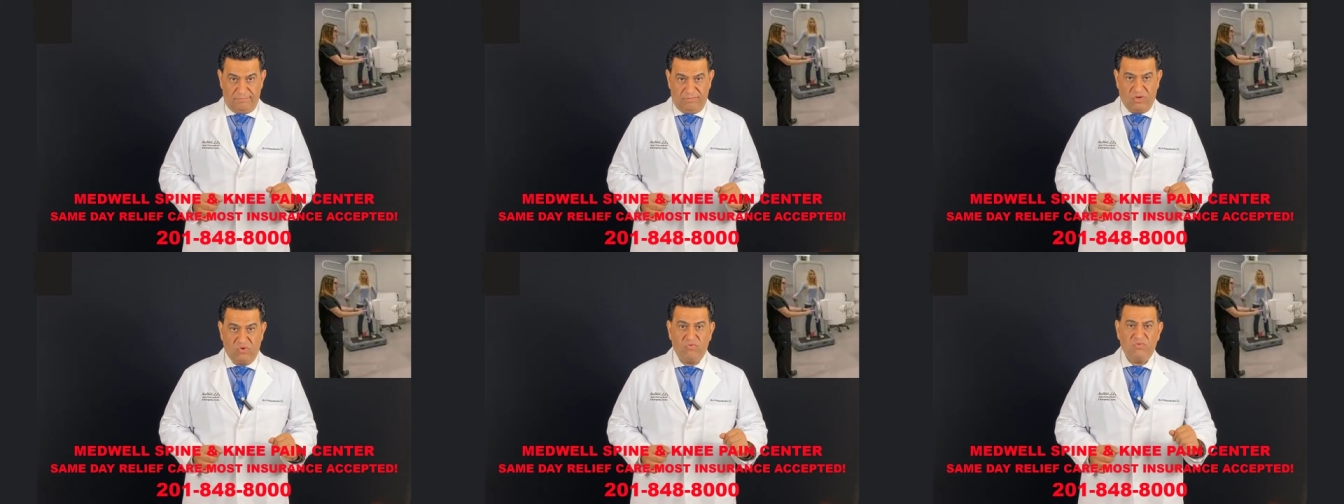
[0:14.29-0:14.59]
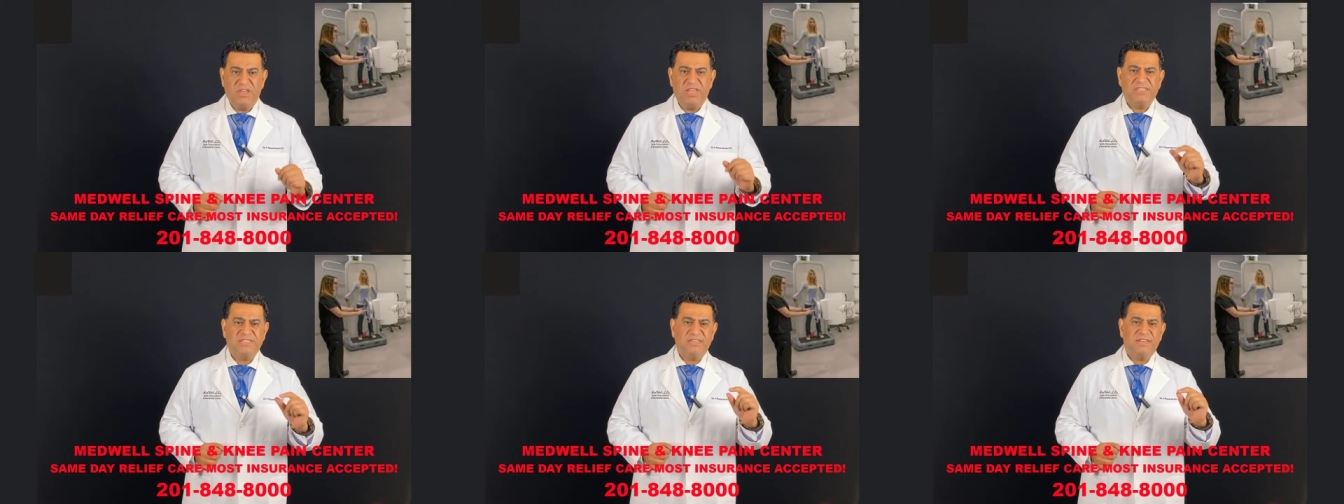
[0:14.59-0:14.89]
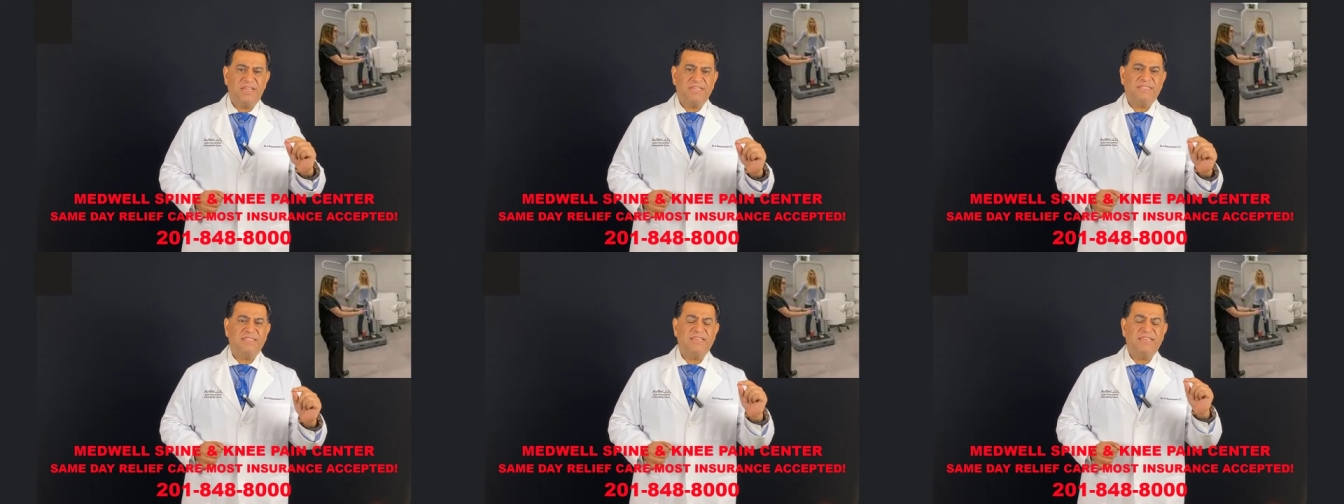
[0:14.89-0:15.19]
The reason
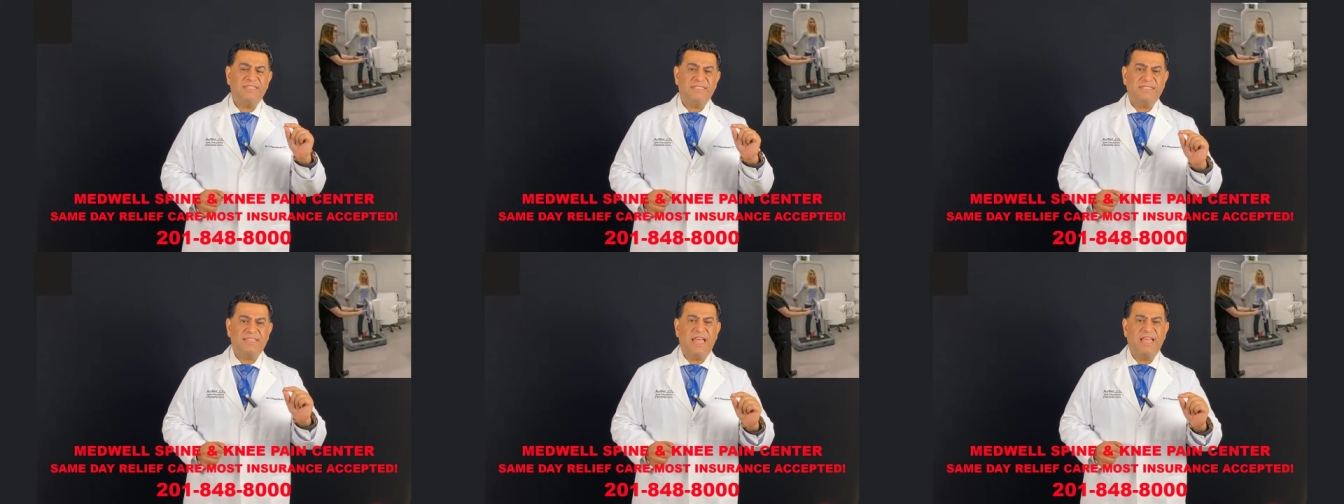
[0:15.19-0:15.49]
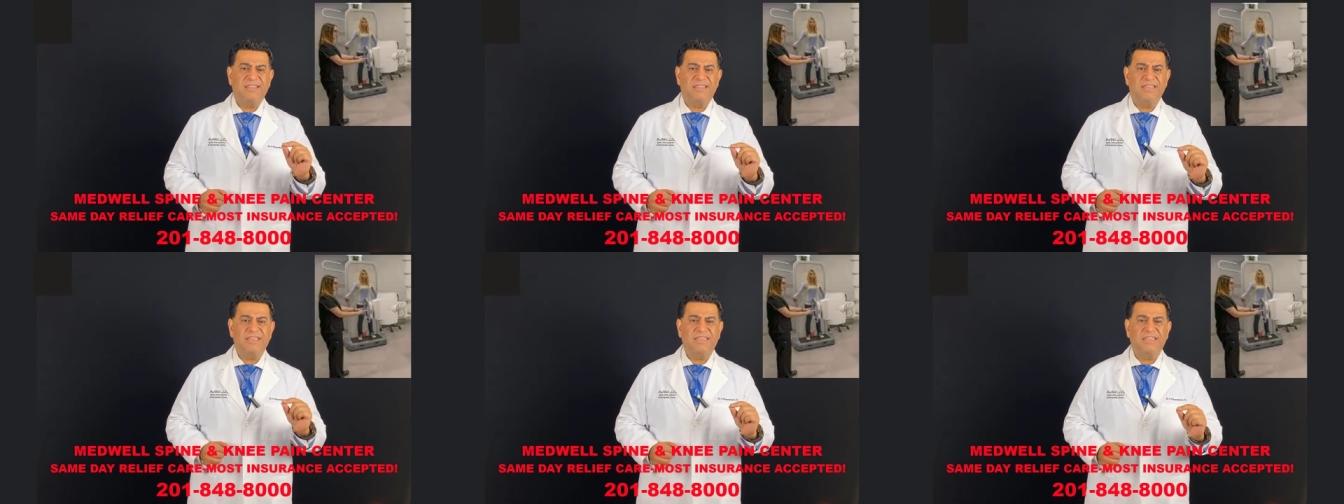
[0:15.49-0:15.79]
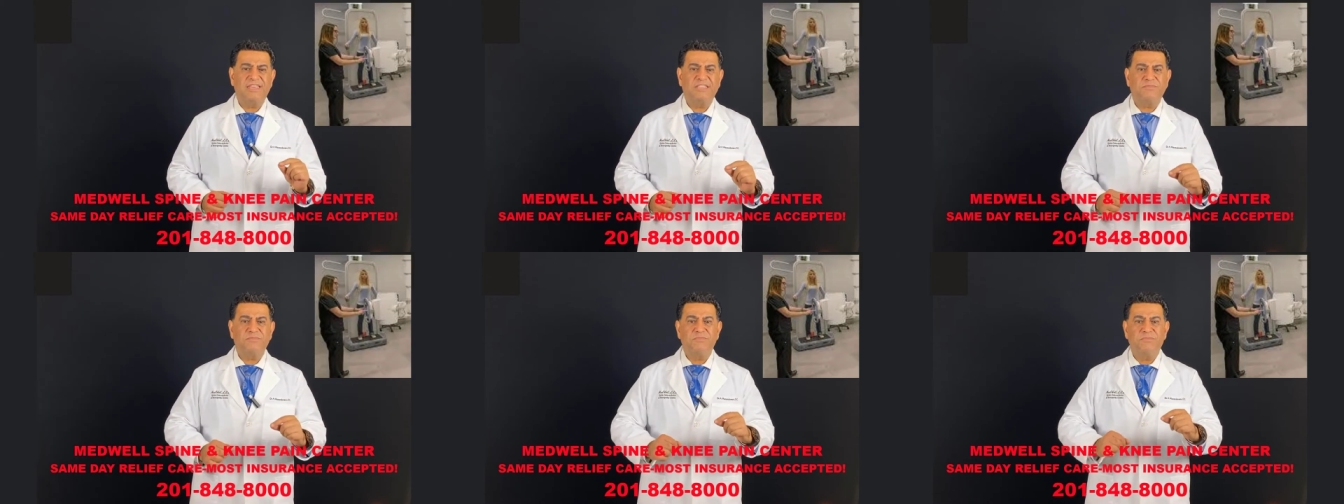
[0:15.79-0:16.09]
I say standing
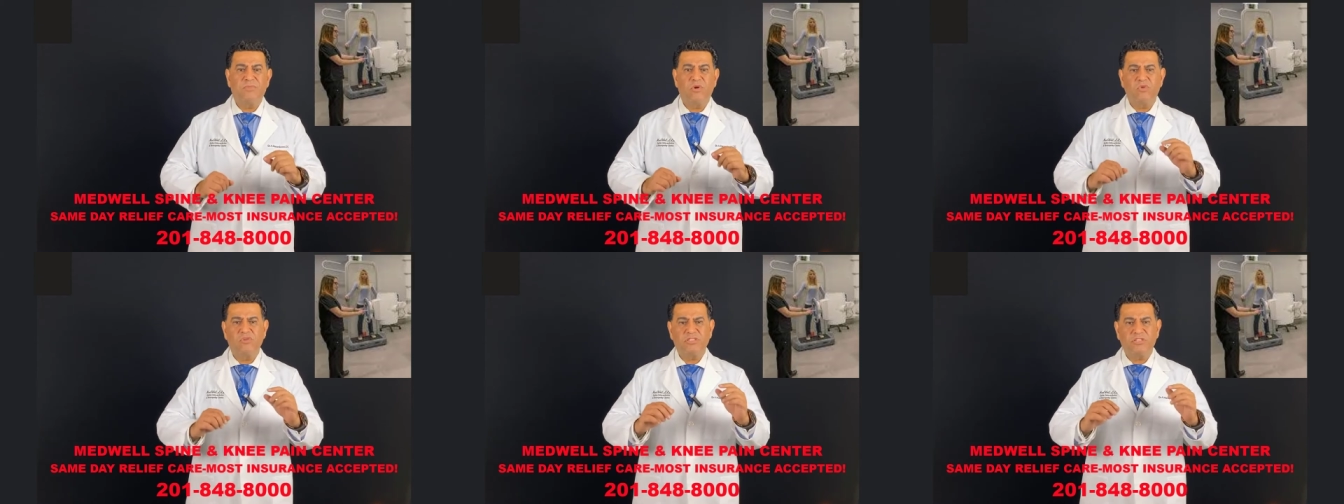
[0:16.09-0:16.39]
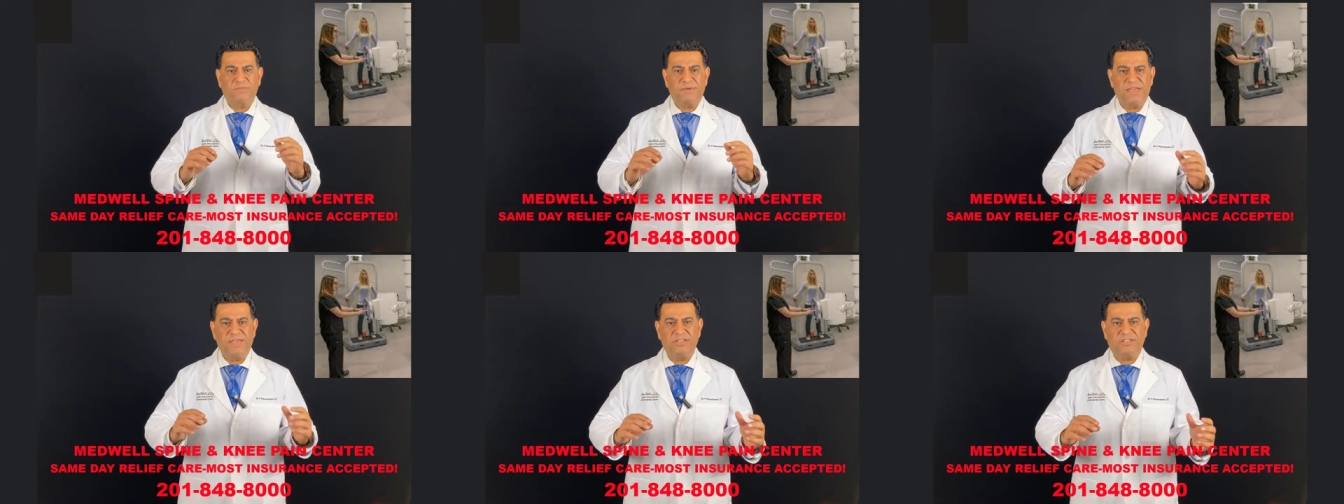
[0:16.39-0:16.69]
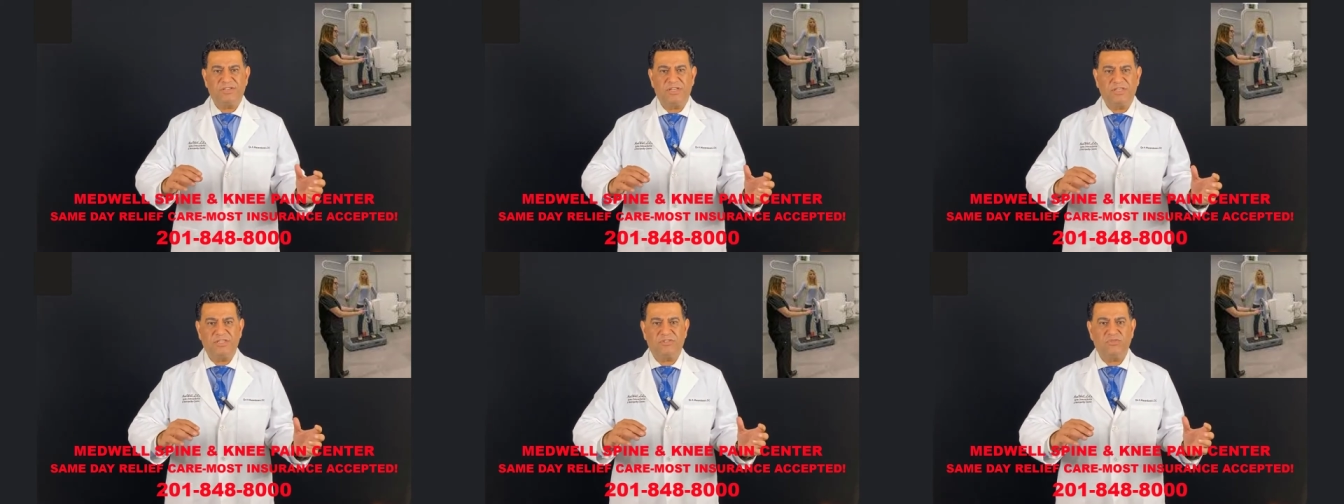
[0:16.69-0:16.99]
is most
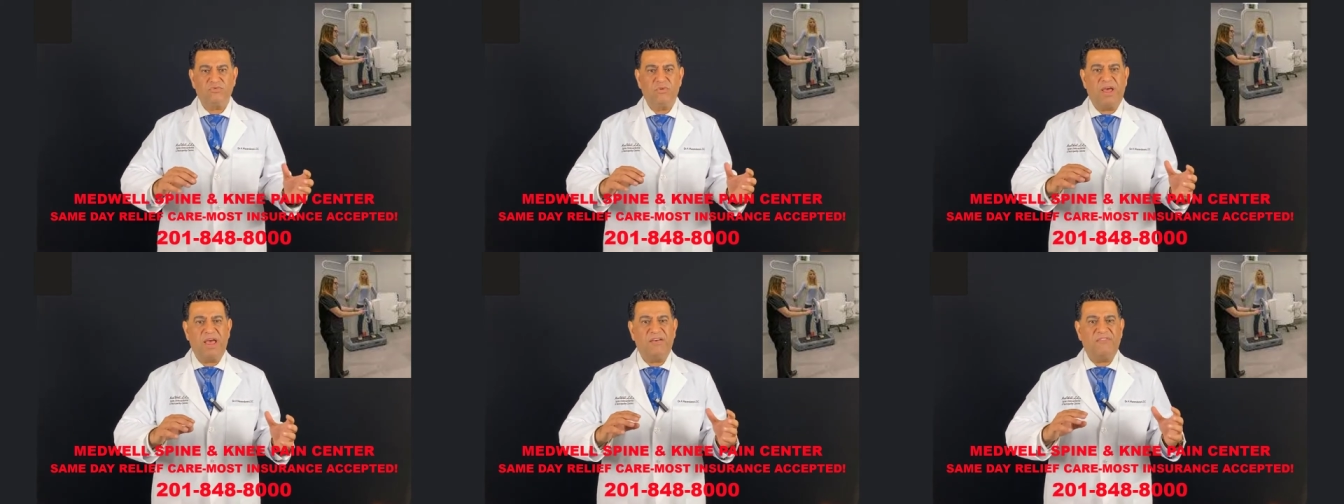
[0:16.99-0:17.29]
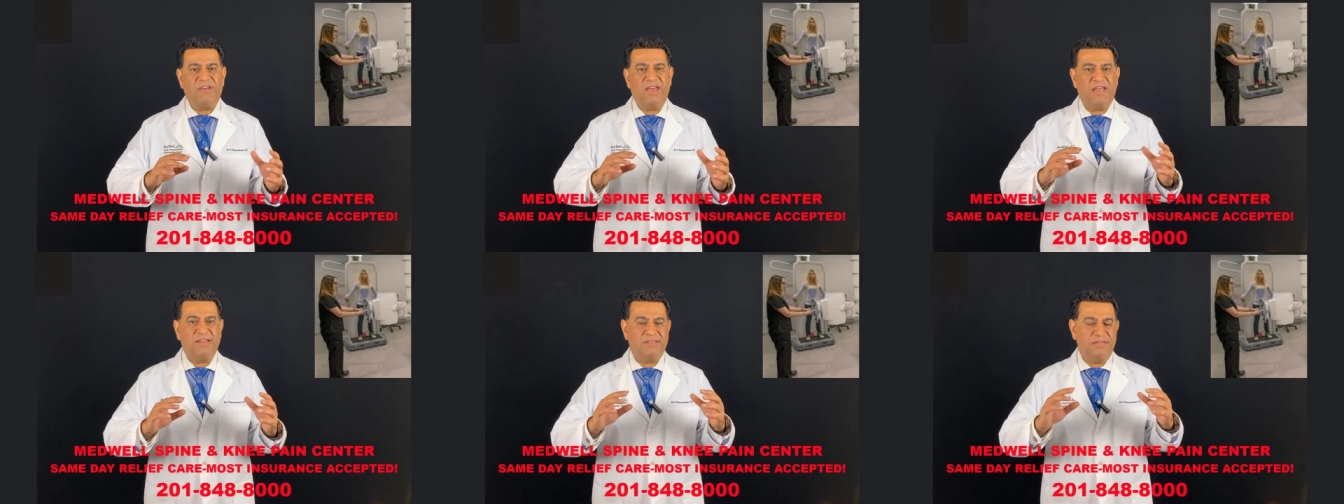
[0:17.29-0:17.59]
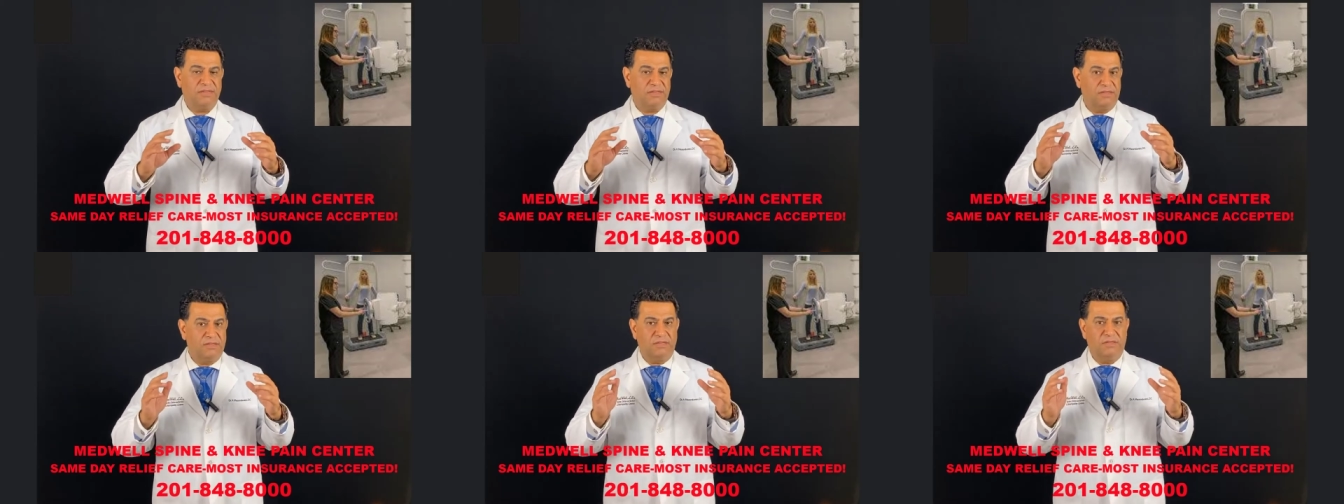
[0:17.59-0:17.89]
patients who have
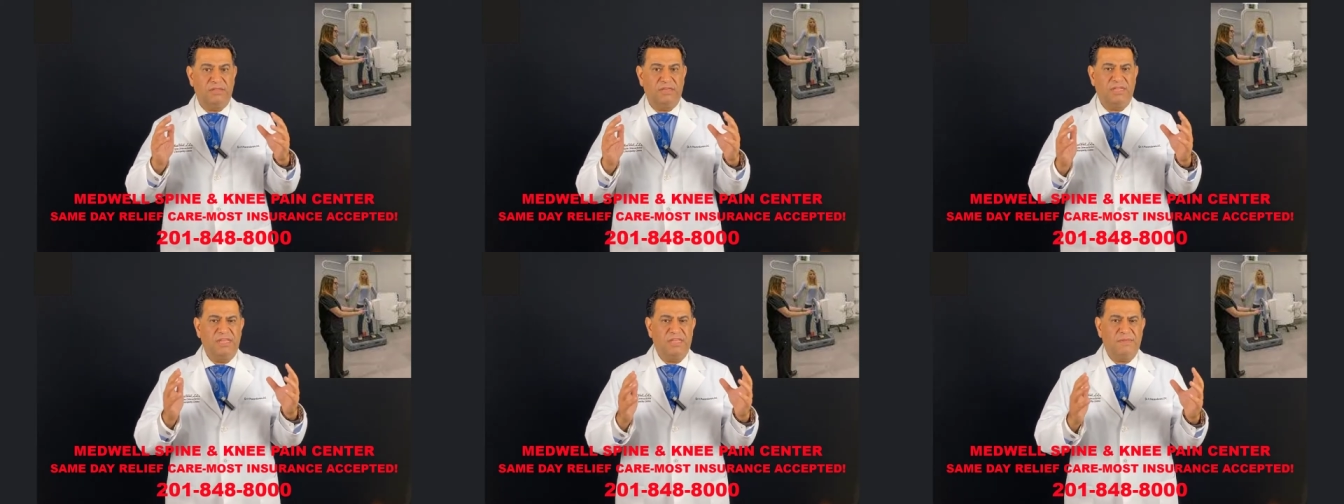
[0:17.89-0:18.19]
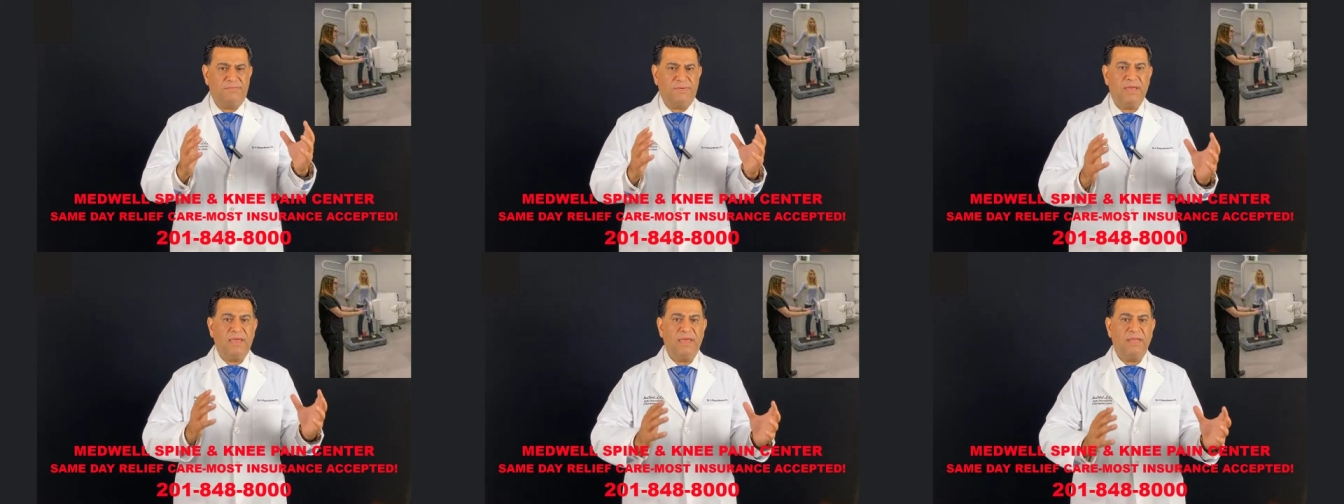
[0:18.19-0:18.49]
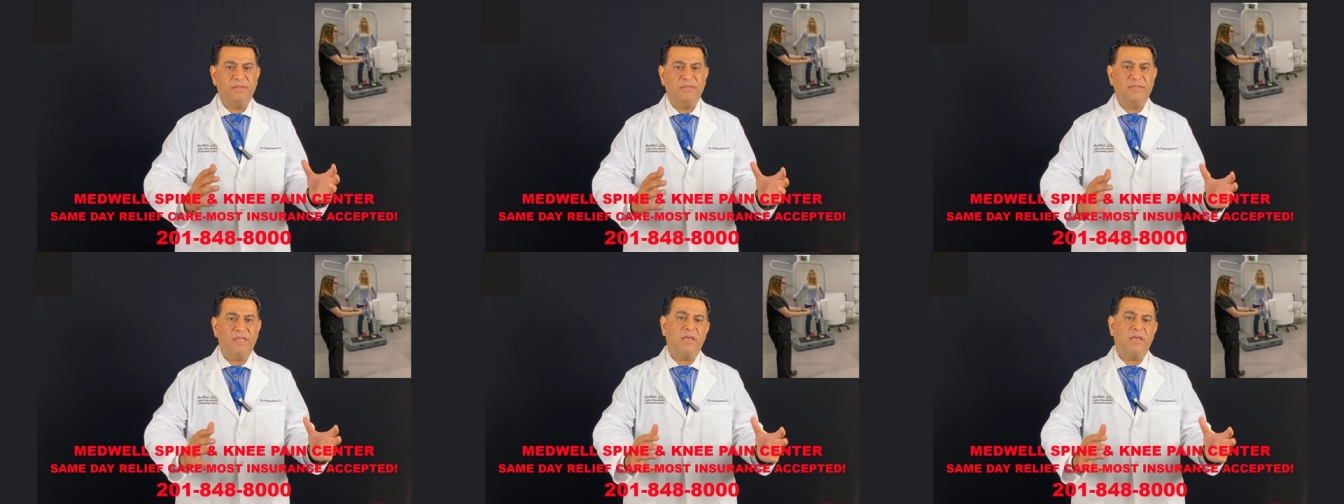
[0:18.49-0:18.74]
had knee pain,